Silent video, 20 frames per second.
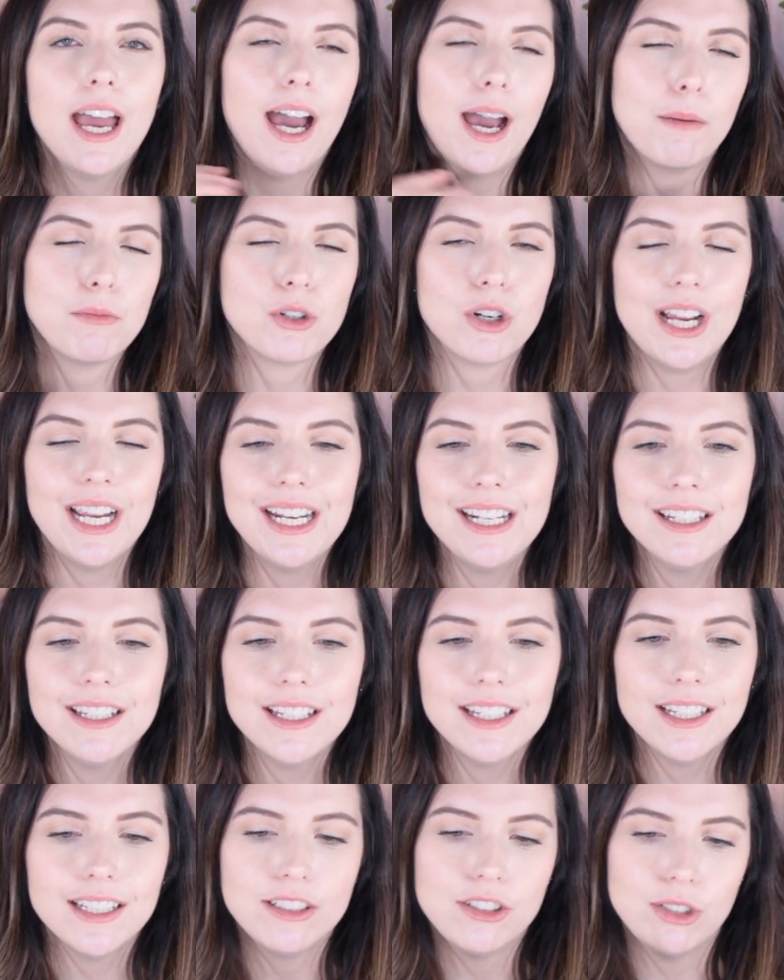I'm trying
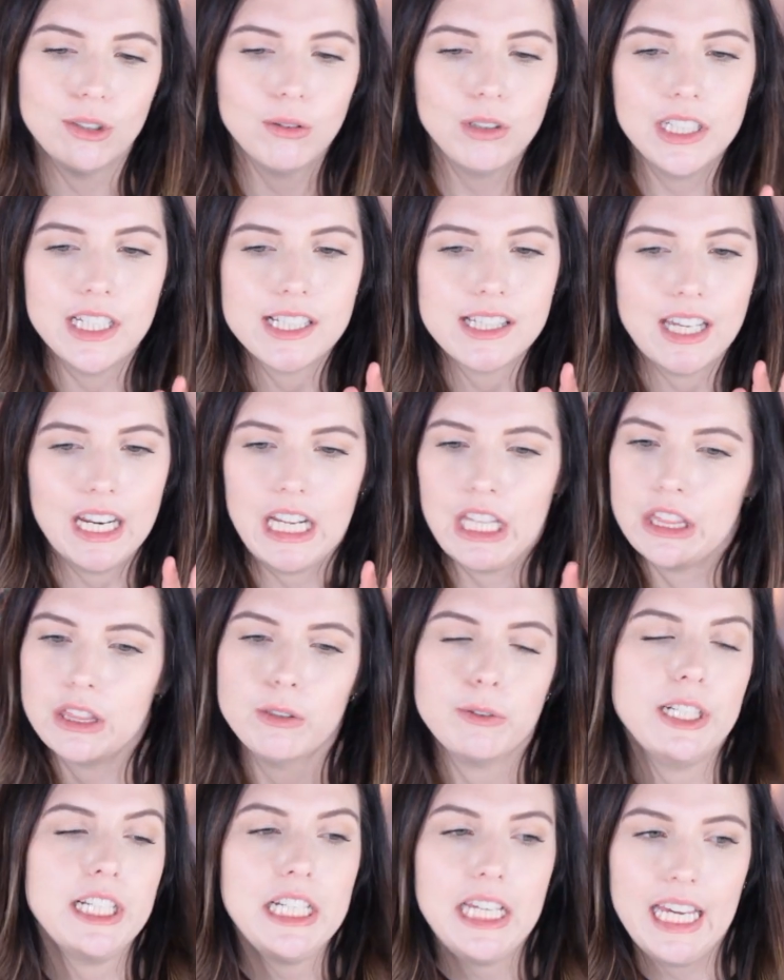to do these like
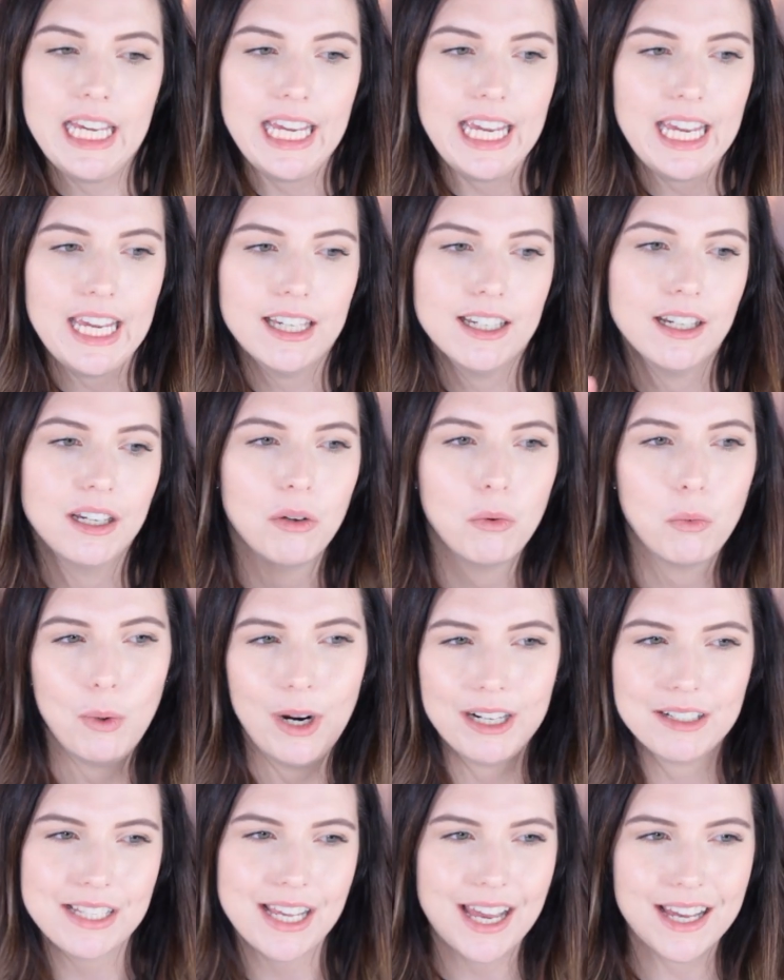3-day
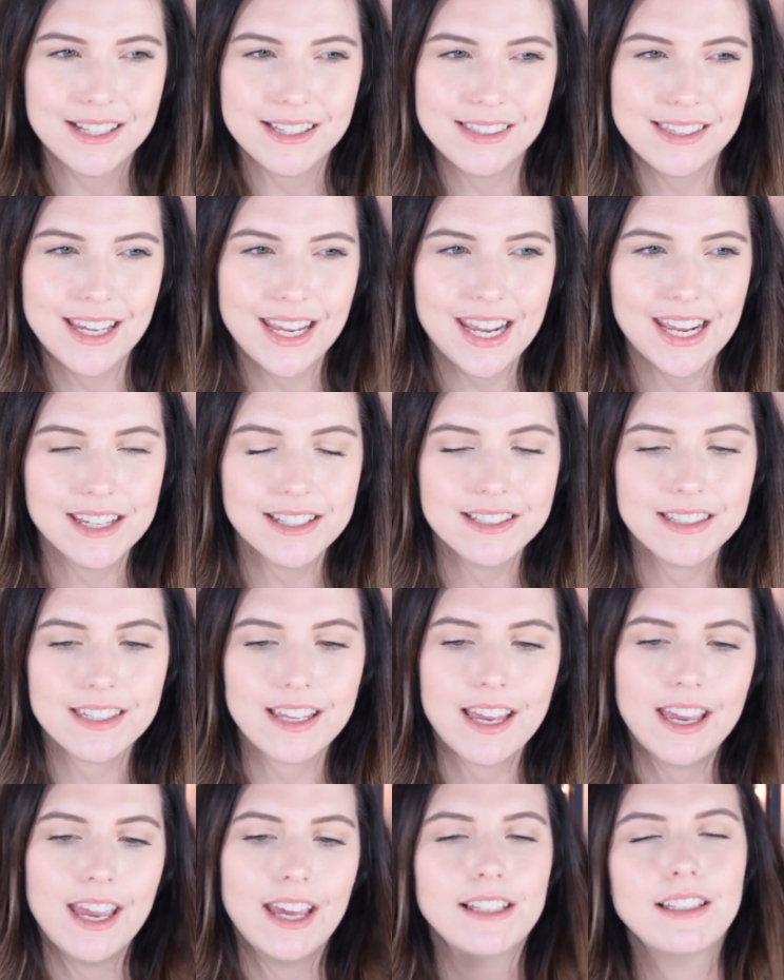wear test things.
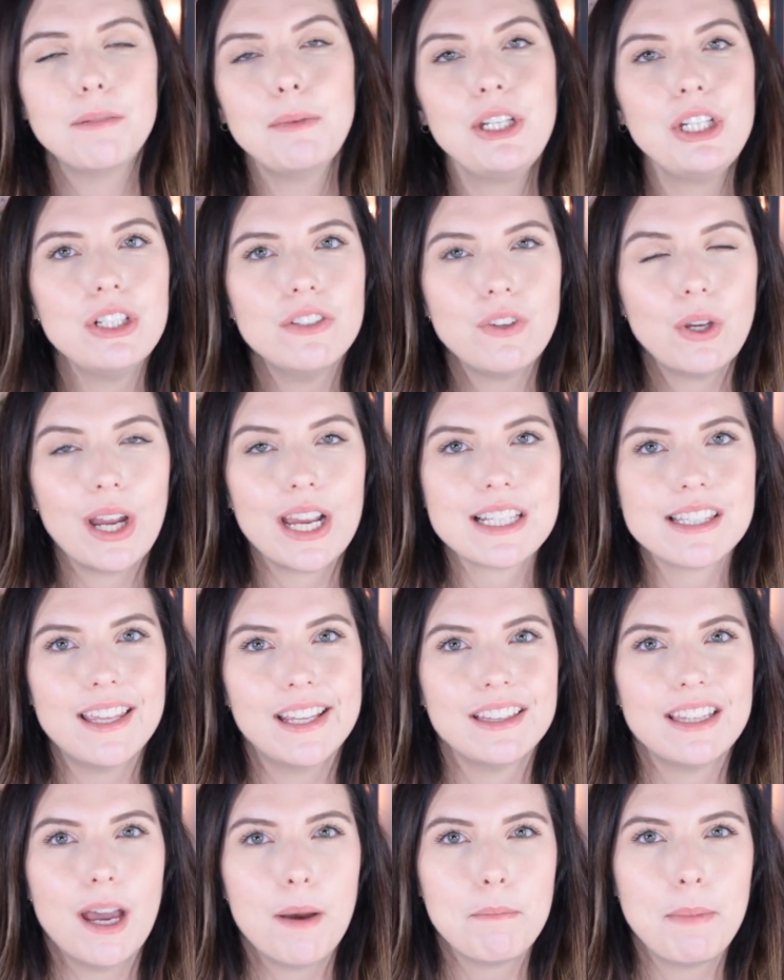Let me know if you guys
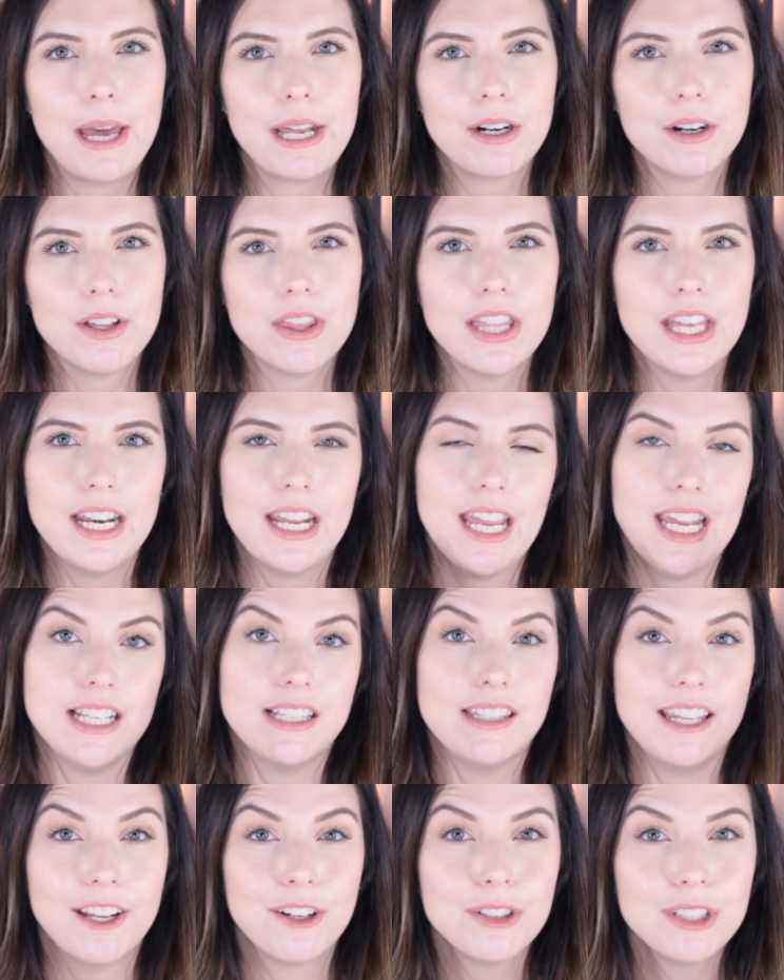like that better than a
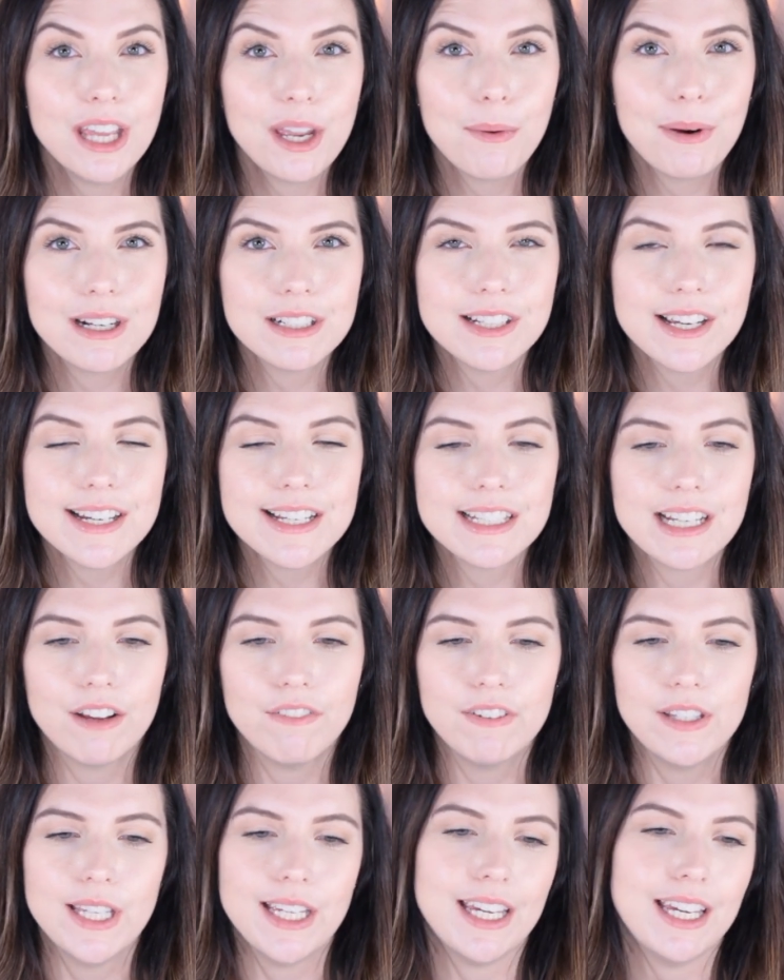single day wear test. I
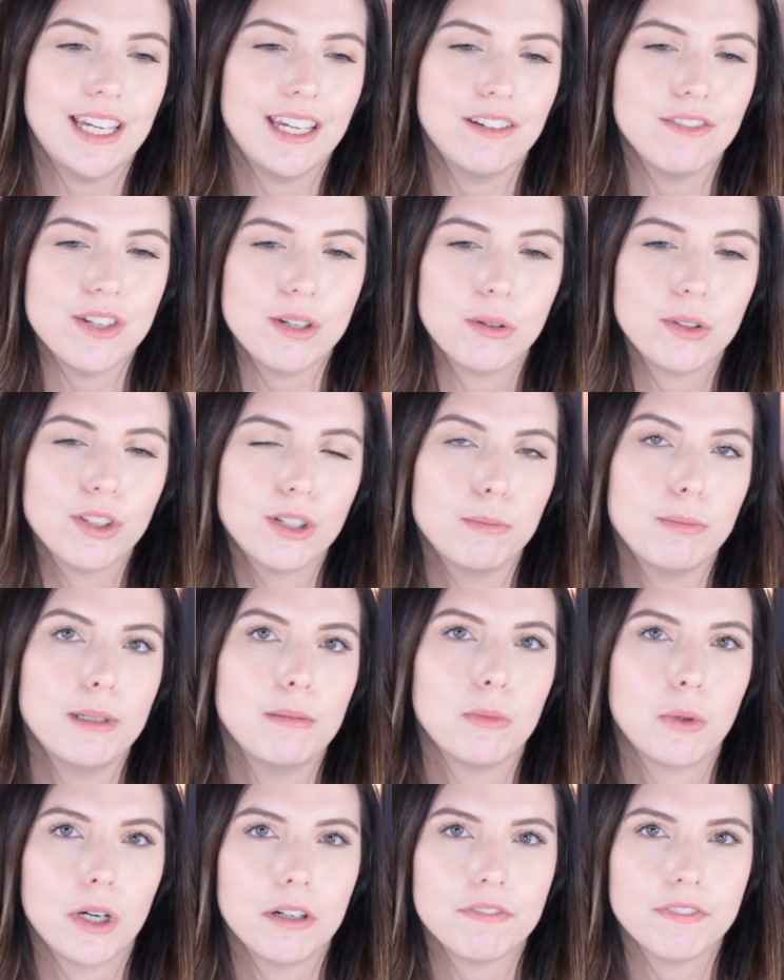feel like it gives you a little bit
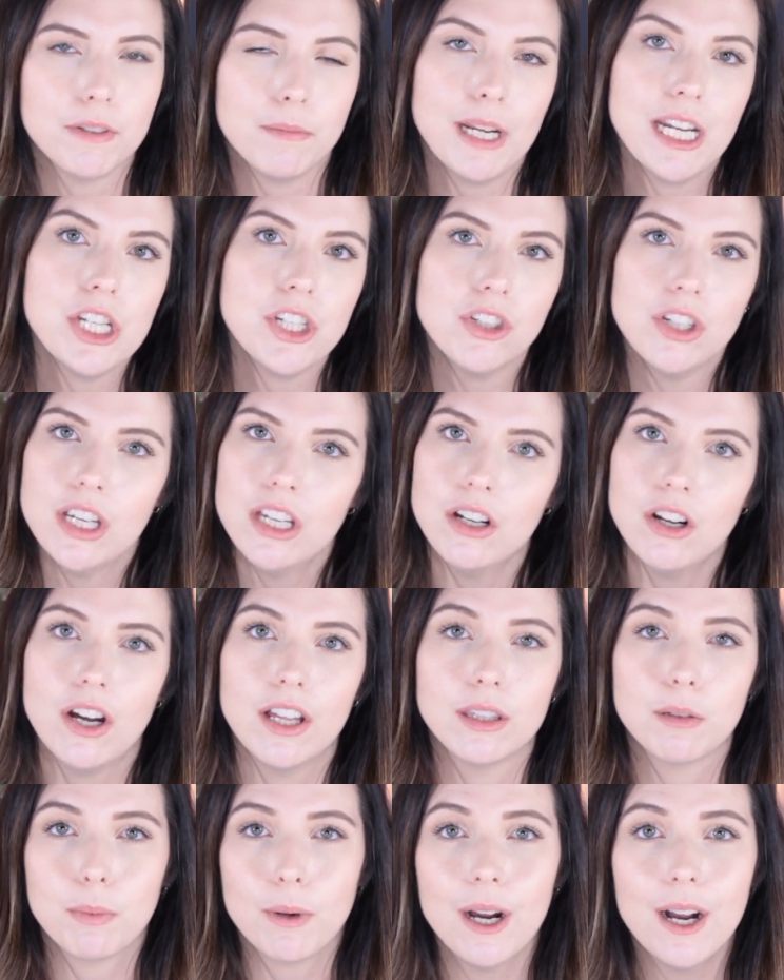more information
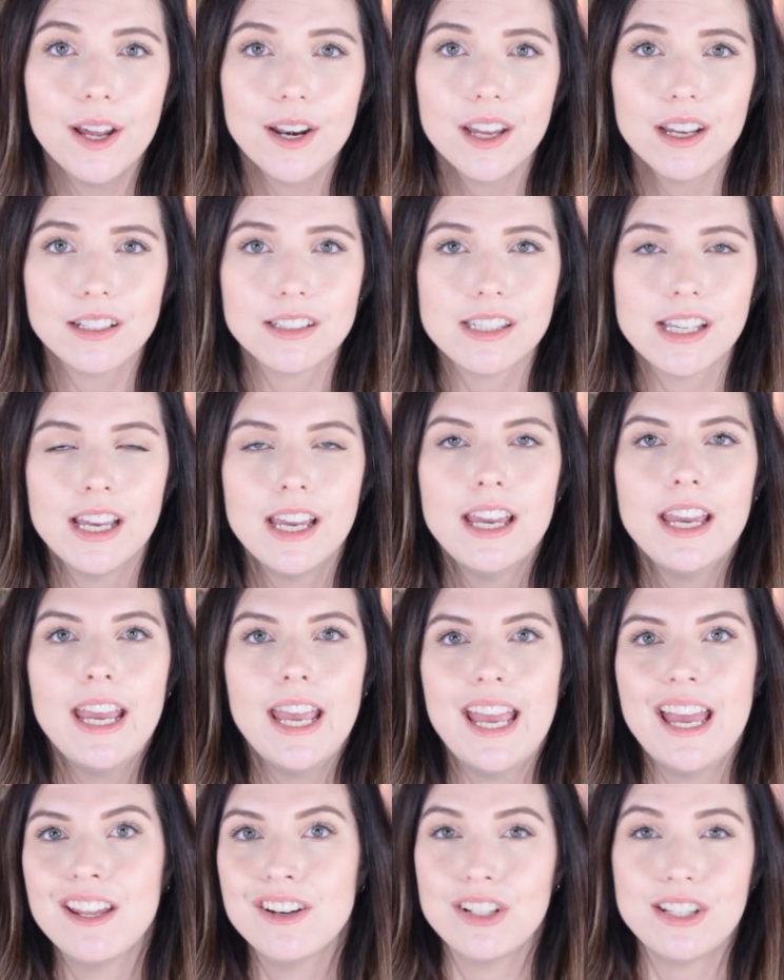on the product
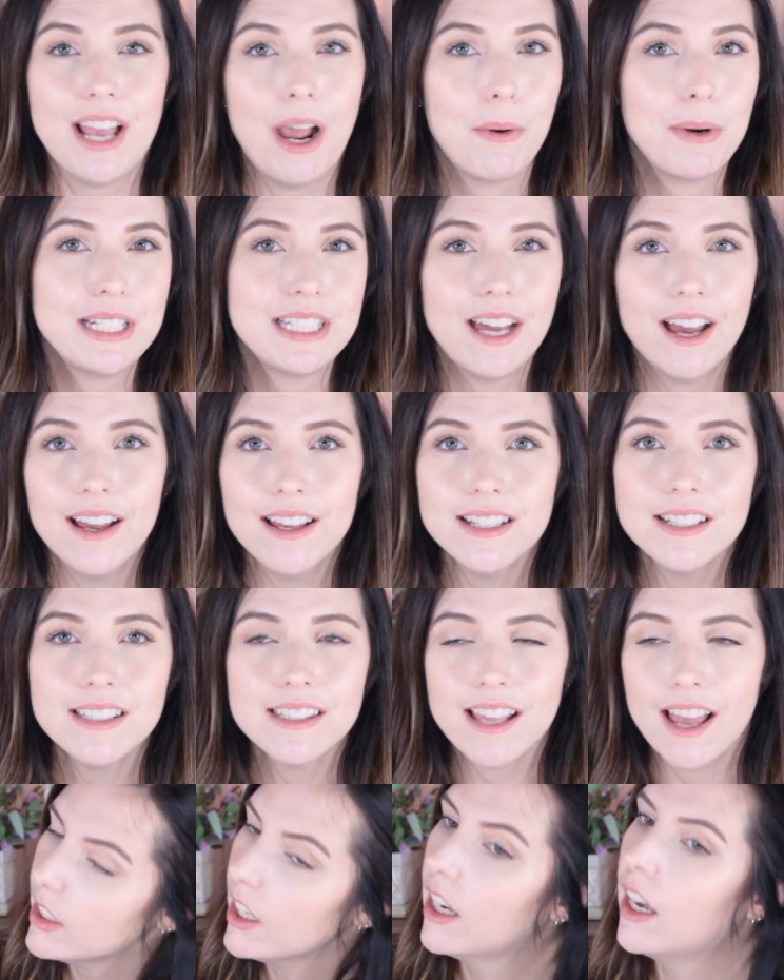and just how it does.